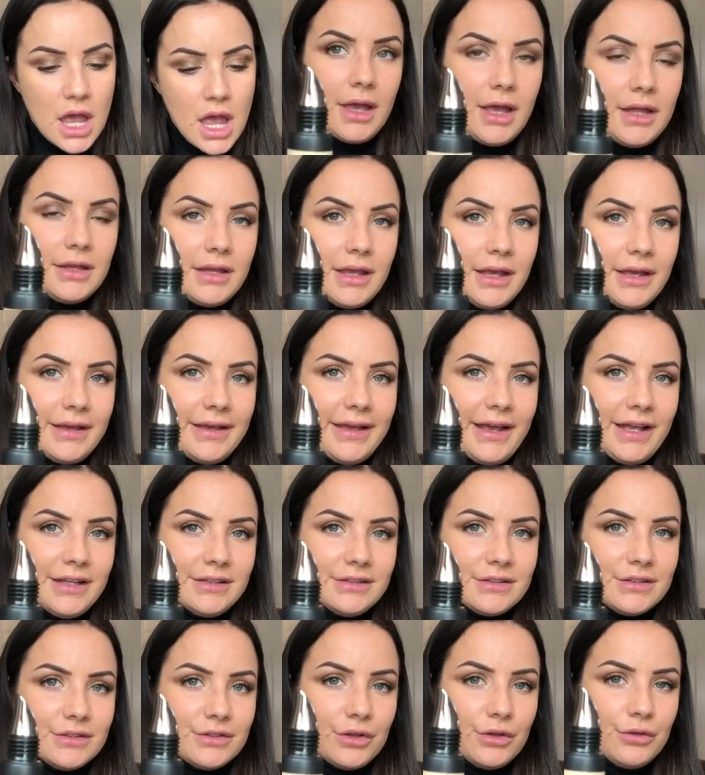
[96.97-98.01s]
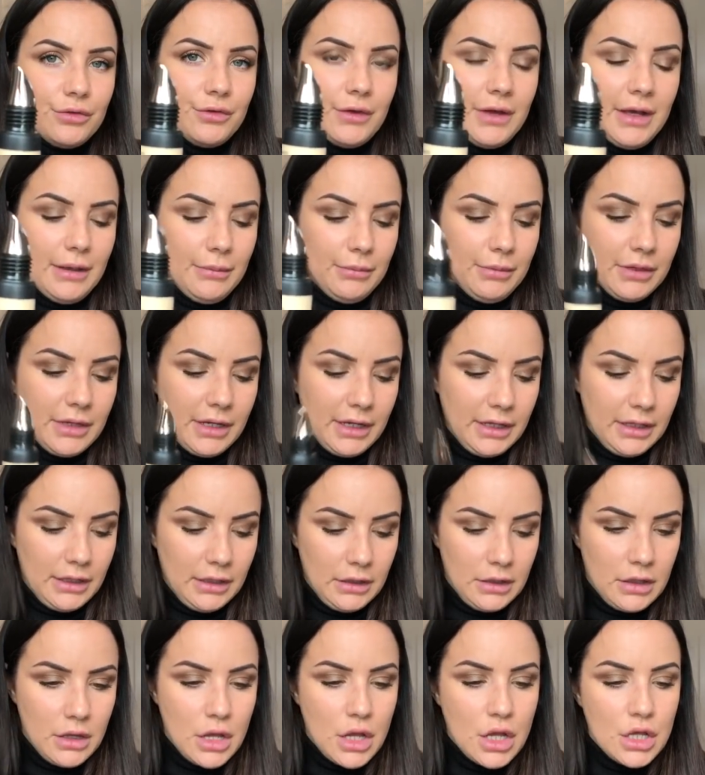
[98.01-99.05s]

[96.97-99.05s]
And yeah, it has the doe foot applicator.